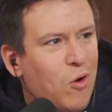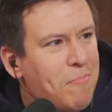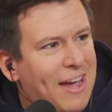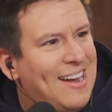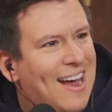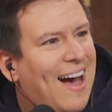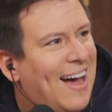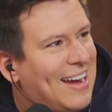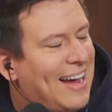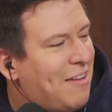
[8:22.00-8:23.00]
or may
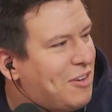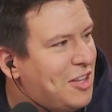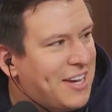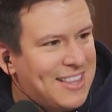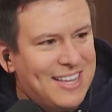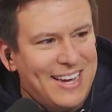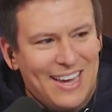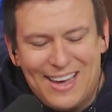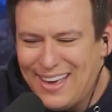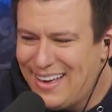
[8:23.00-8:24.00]
not. I have to look at
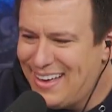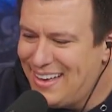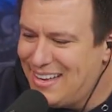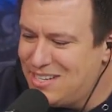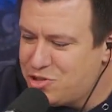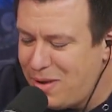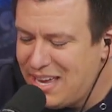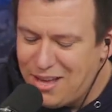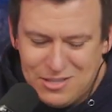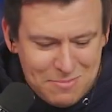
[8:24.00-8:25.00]
like uh, she may
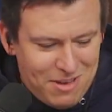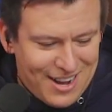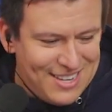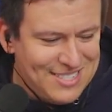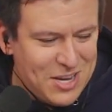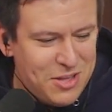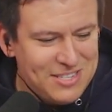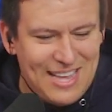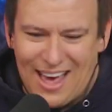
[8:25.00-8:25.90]
have killed somebody. So there's